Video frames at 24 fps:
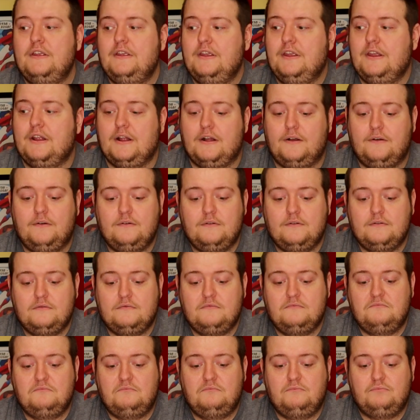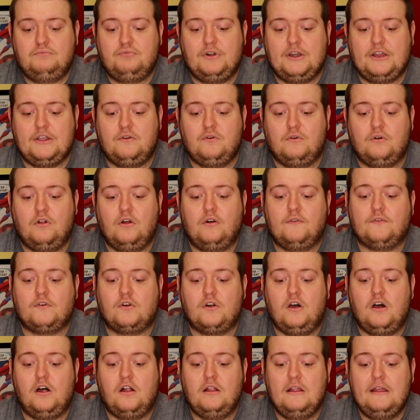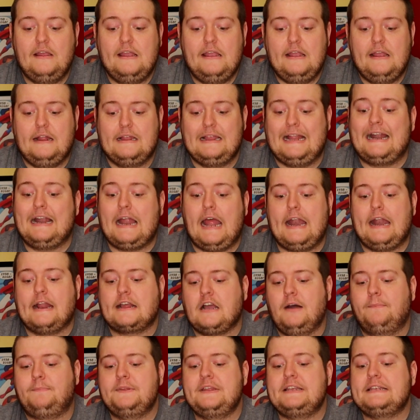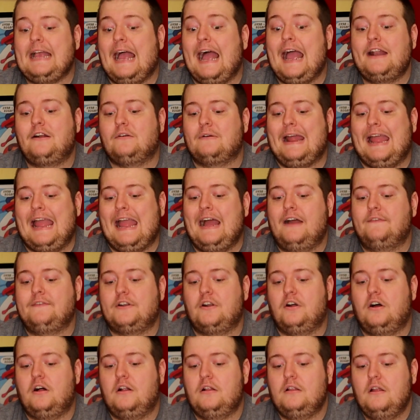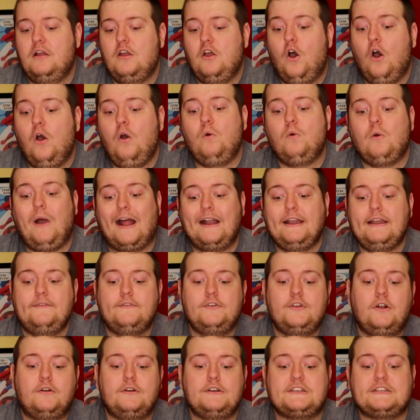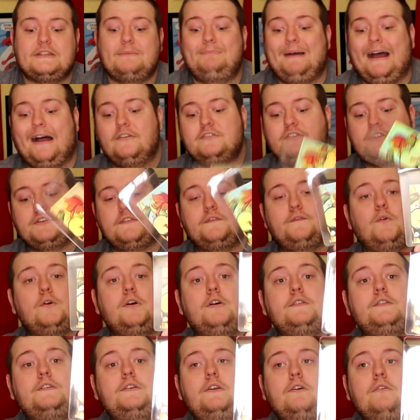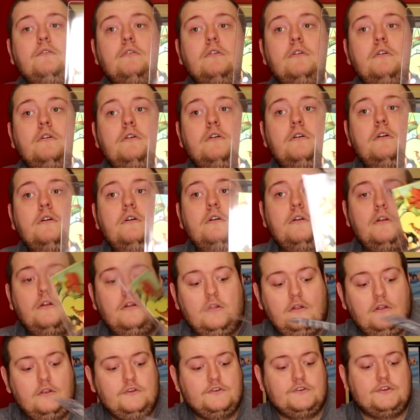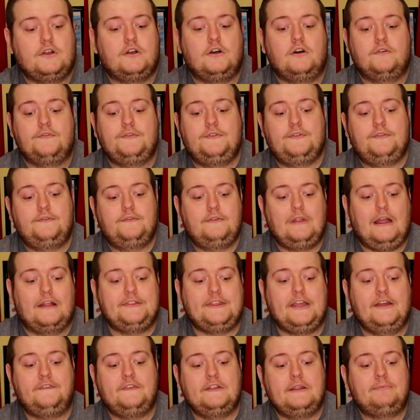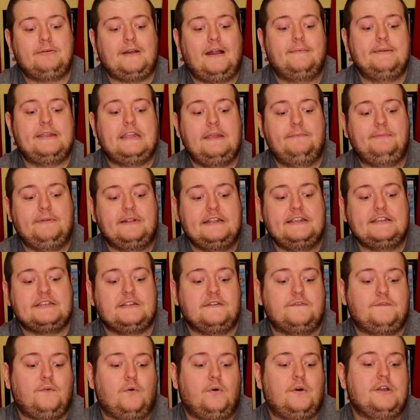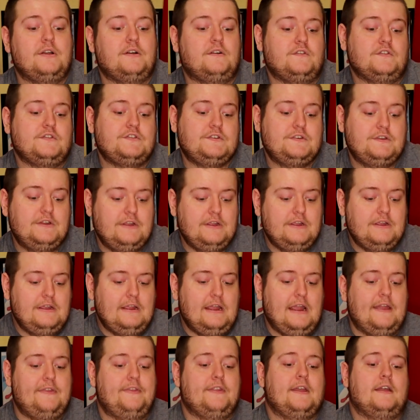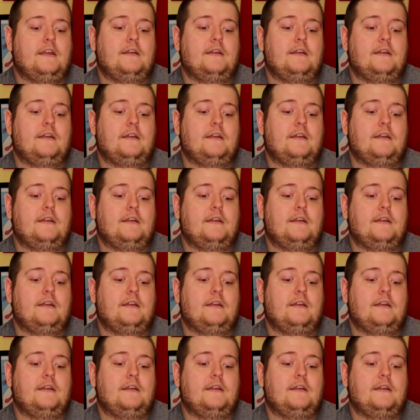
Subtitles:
You know. Pretty cool overall. And a couple of these I don't have at all. Oh, I didn't even notice the Bowser's a foil too. So I'll definitely probably keep at least the foils and